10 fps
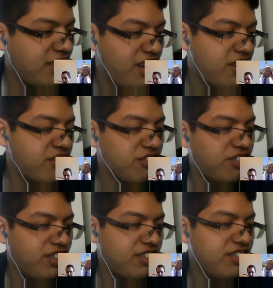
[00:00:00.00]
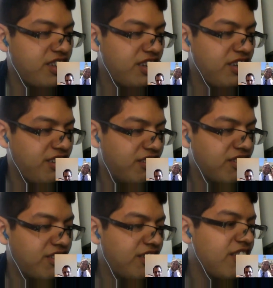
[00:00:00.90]
injuries that you
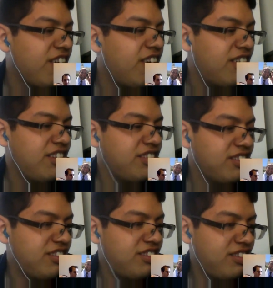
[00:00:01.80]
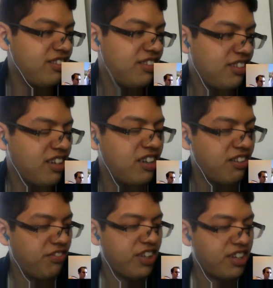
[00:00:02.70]
could cause. I don't know
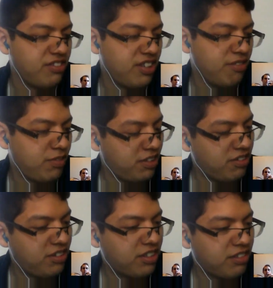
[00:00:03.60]
if you guys read it, but there's like